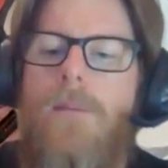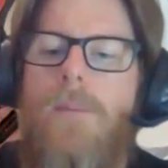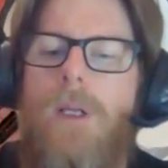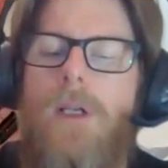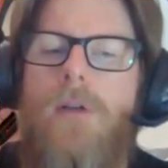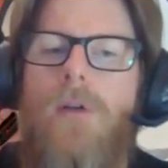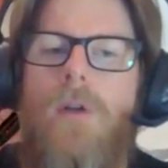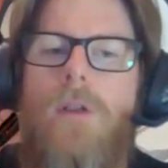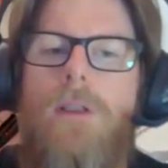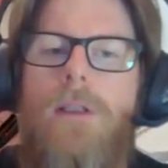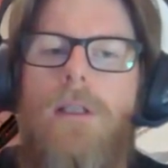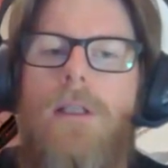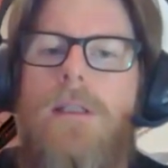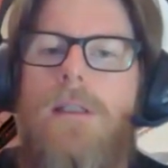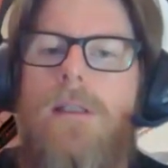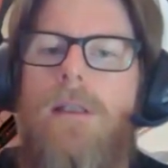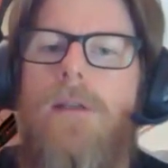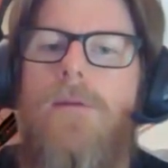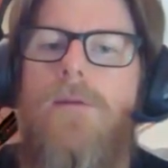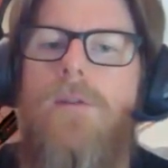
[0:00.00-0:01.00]
but not
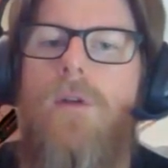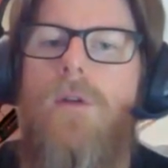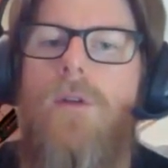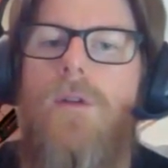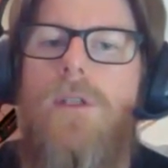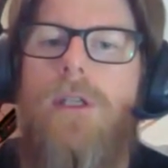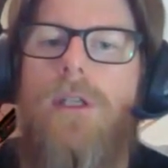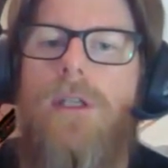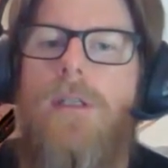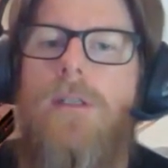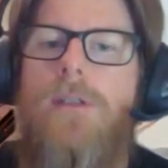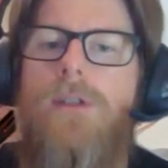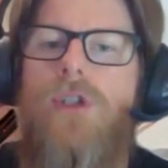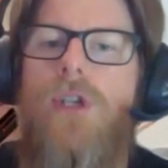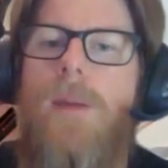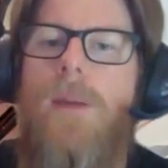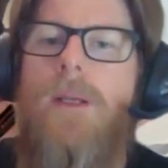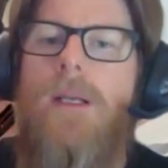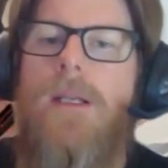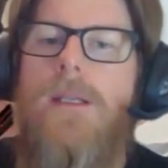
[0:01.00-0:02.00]
leastly, of course, in
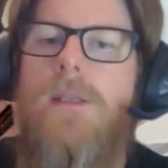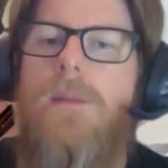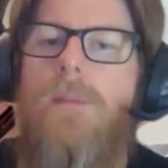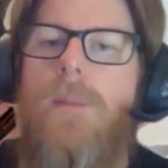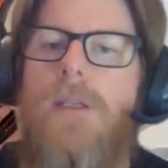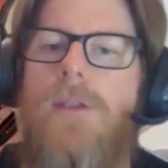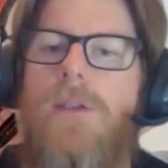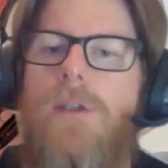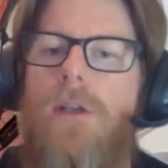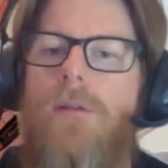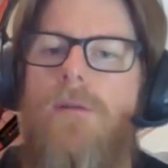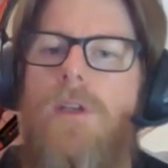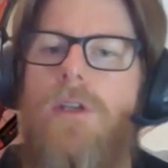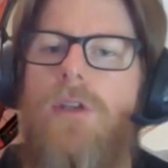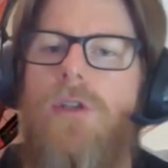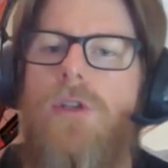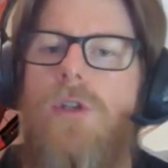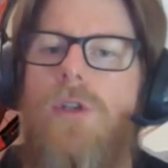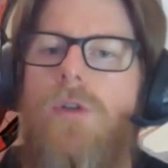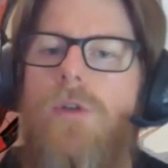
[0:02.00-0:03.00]
Japanese
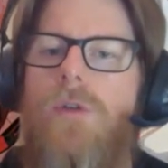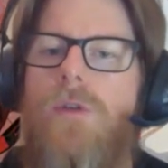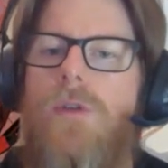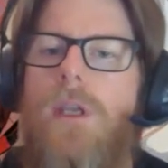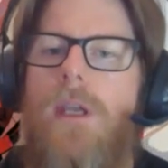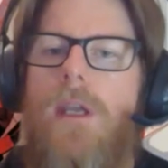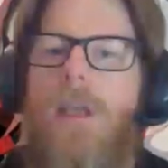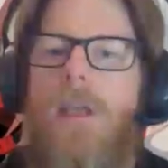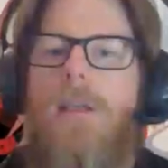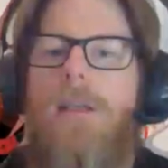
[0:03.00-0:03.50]
Meatsuitaverse news,